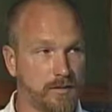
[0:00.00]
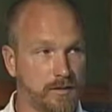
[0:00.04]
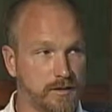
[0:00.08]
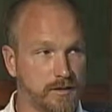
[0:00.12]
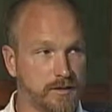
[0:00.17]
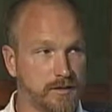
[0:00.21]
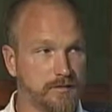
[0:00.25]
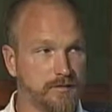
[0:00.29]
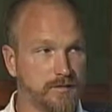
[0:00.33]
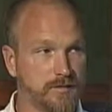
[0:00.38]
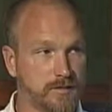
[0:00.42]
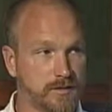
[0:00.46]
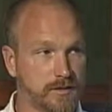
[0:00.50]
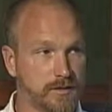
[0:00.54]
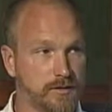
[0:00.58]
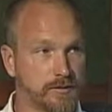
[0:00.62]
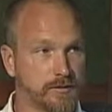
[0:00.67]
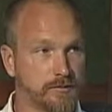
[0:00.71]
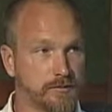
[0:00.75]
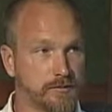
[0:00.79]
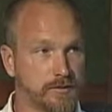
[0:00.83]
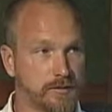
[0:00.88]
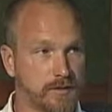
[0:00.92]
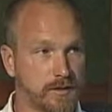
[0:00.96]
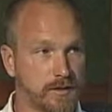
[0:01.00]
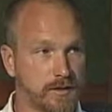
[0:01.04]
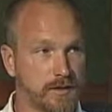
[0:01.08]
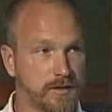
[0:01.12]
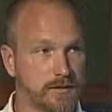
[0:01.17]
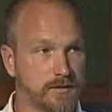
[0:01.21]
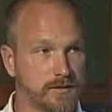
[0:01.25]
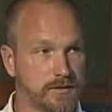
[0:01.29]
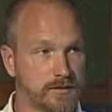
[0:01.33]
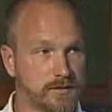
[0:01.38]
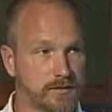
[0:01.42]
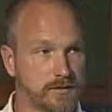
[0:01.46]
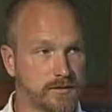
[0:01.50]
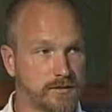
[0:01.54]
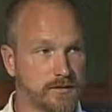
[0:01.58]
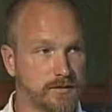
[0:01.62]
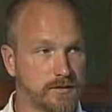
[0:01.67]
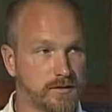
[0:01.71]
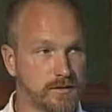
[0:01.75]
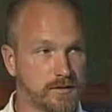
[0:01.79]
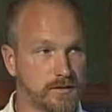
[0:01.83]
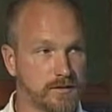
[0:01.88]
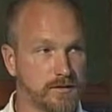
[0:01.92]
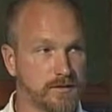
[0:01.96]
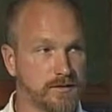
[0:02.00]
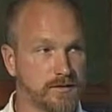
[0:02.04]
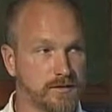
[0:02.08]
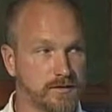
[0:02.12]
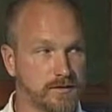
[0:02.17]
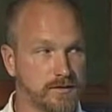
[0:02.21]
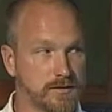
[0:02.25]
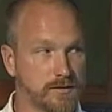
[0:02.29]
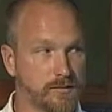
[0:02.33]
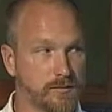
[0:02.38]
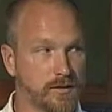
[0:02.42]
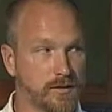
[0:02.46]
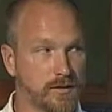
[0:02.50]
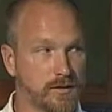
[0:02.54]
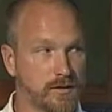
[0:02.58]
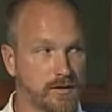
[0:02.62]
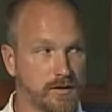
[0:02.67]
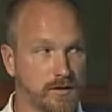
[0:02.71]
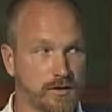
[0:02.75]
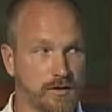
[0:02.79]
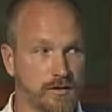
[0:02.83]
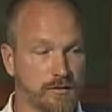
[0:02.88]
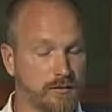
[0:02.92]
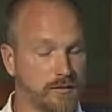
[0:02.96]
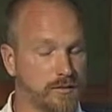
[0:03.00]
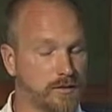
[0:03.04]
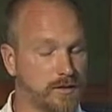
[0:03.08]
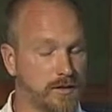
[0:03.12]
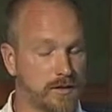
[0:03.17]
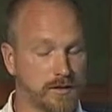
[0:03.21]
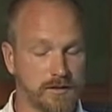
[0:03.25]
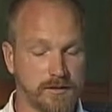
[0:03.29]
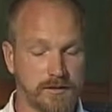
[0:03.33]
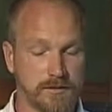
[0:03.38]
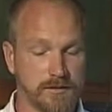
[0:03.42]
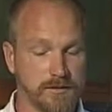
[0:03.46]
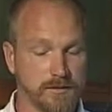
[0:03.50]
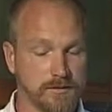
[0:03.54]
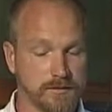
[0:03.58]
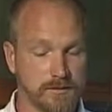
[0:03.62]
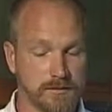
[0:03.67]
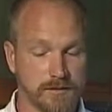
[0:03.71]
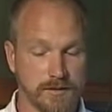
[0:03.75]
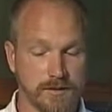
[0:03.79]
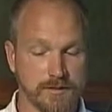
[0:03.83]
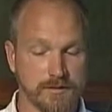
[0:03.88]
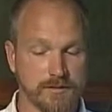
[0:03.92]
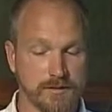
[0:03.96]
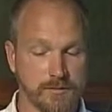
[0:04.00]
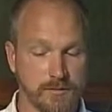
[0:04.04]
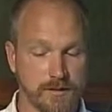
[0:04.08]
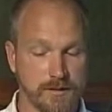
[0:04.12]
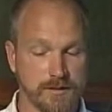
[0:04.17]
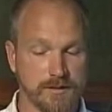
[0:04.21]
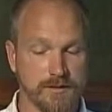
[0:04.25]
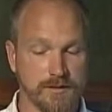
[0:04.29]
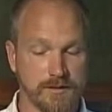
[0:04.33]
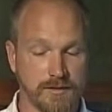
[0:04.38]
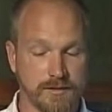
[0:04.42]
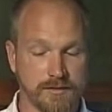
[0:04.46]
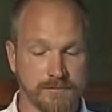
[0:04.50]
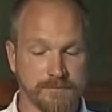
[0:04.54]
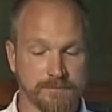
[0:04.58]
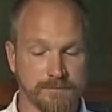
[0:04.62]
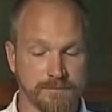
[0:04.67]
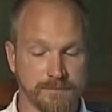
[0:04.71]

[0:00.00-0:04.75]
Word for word: believe so. Okay. I just it's a simulator, and I hope we're not in it. That's the big thing.